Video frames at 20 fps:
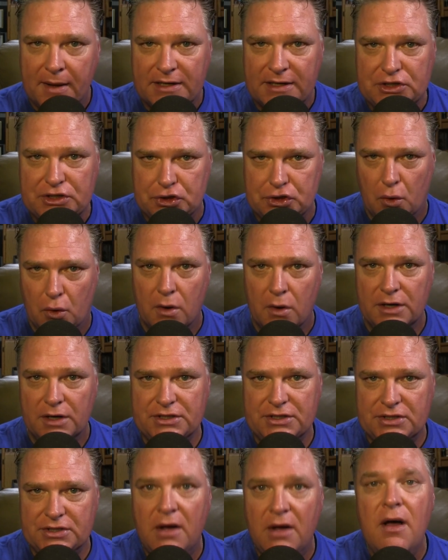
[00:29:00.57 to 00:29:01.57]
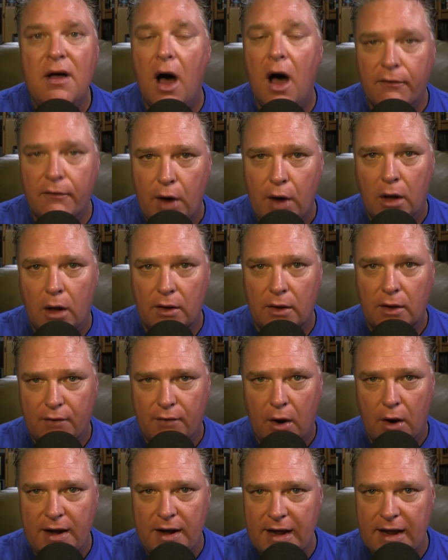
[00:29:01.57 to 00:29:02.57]
source of all of
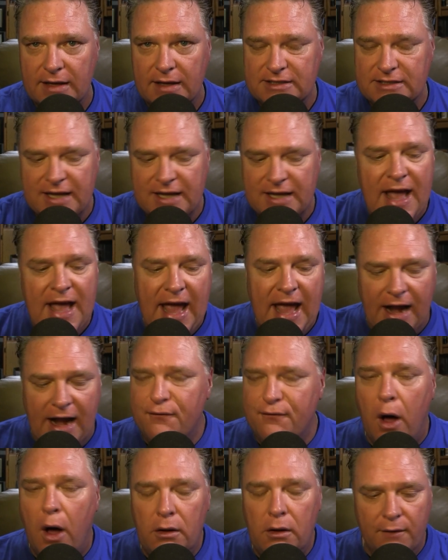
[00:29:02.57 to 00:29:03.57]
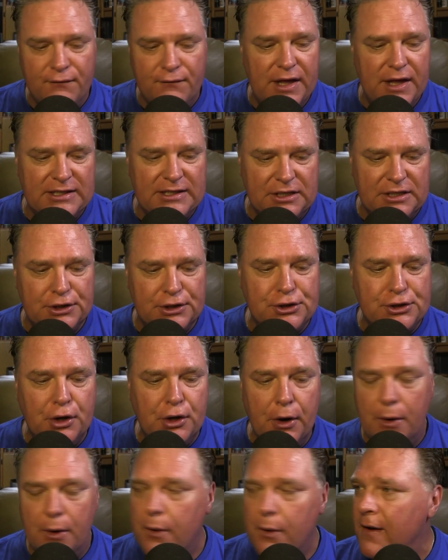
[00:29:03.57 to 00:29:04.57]
our needs. And if all of this is
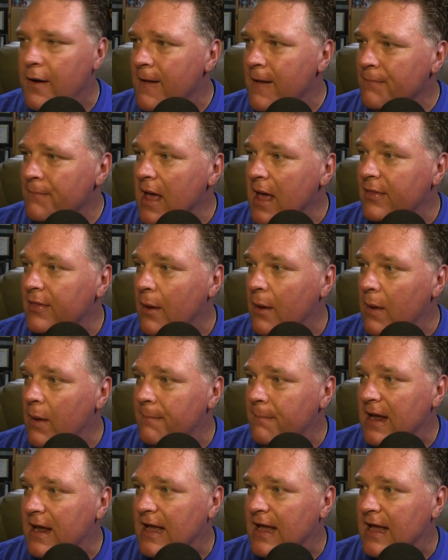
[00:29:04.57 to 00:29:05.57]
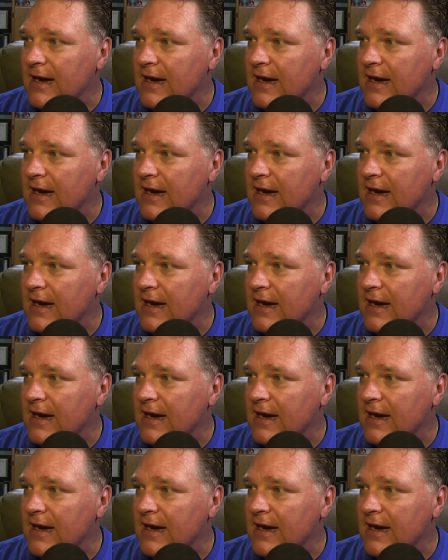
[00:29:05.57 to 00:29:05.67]
true, and then we begin to